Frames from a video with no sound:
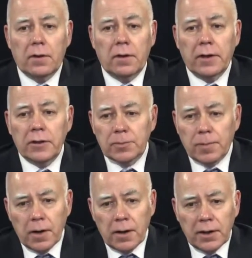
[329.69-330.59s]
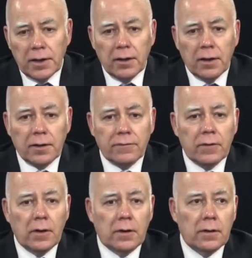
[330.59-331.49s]
an English party, not
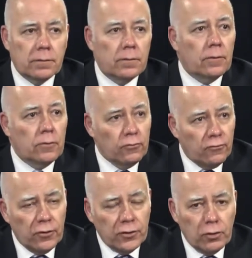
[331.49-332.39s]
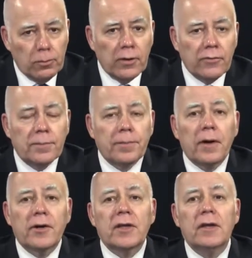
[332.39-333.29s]
not a you know fully New Brunswick
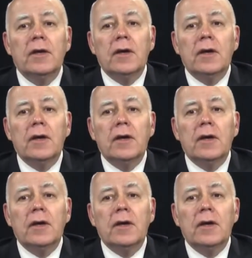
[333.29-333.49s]
party,